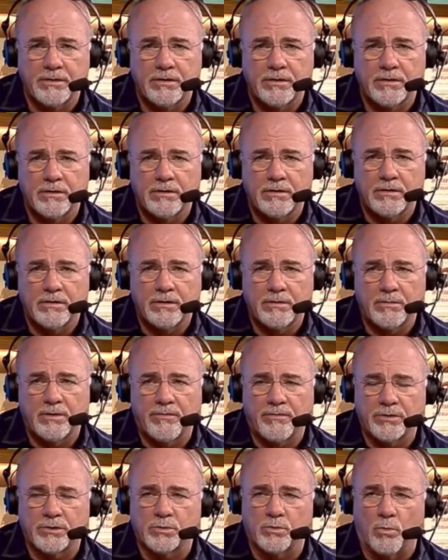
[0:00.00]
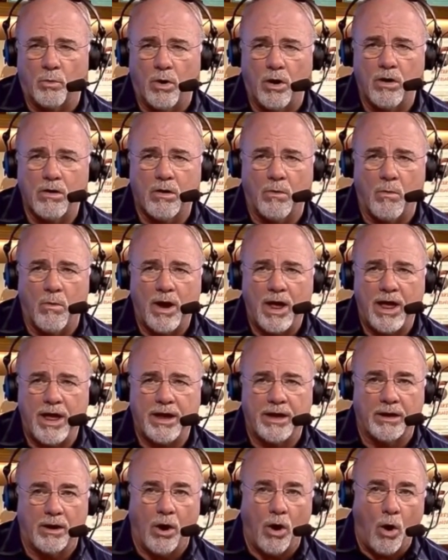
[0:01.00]
You would never just walk away and
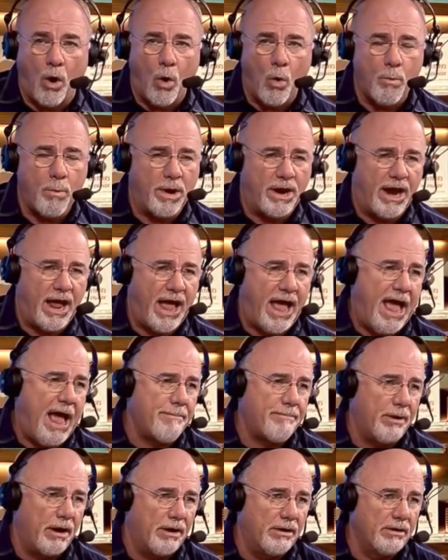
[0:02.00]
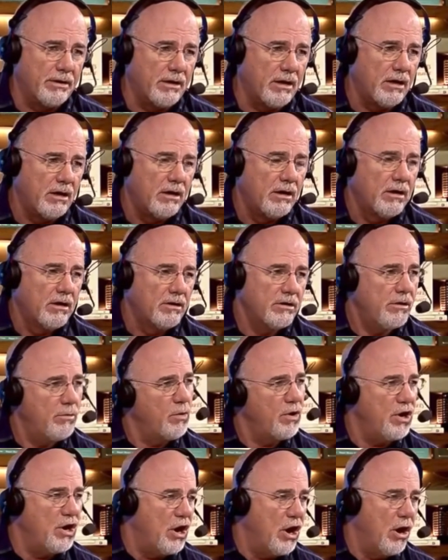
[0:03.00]
hope it happened. You would
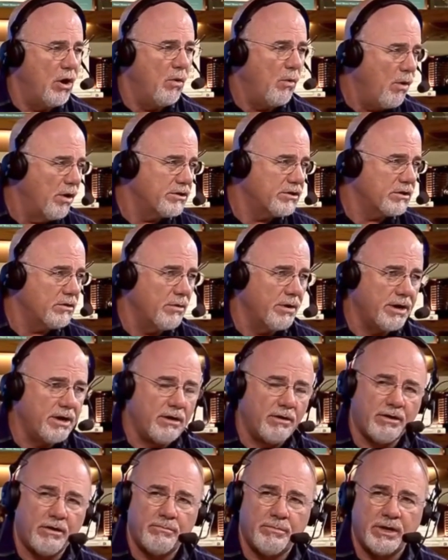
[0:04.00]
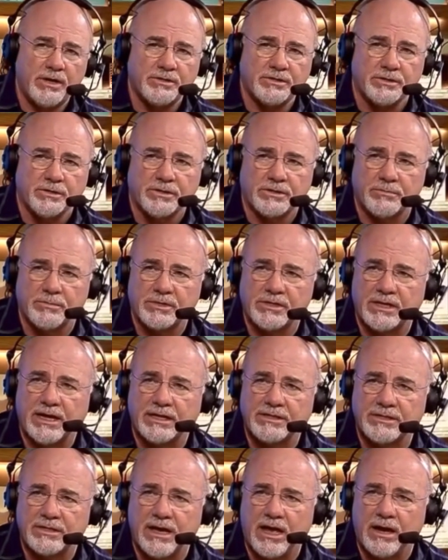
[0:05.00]
know what's going on in business. And besides
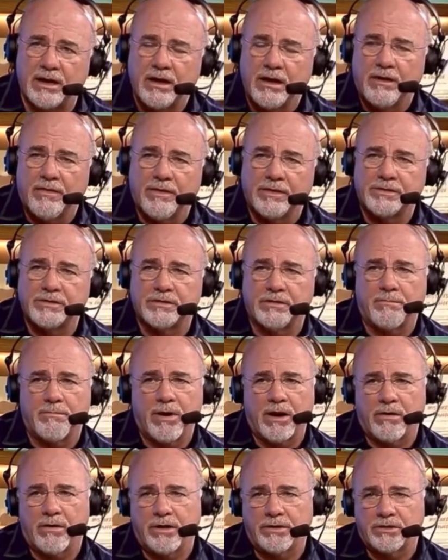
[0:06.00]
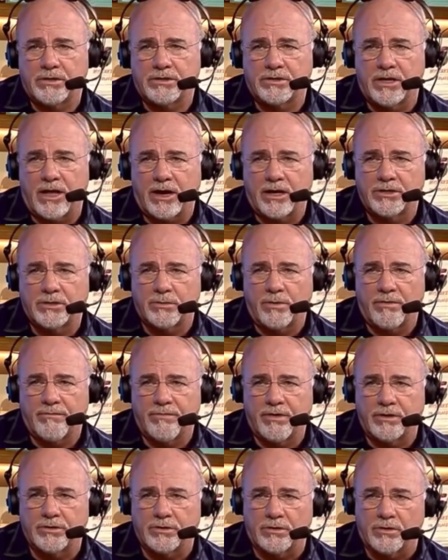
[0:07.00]
that, this is a marriage. It's not a joint
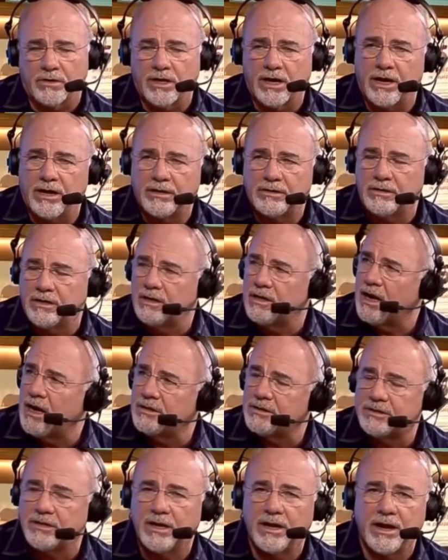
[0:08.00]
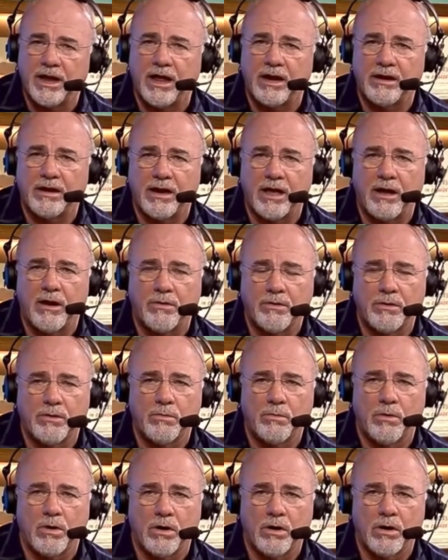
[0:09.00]
venture. God did not say, and now you
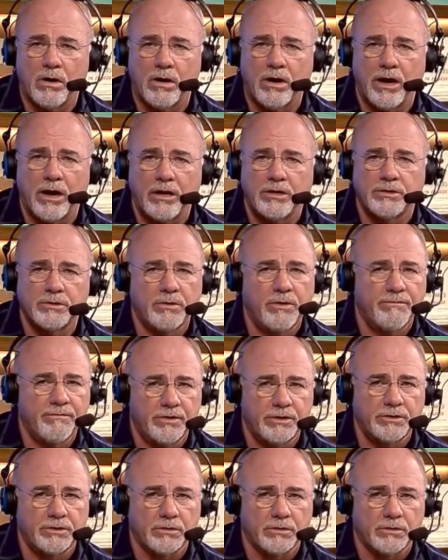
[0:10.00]
are a joint venture.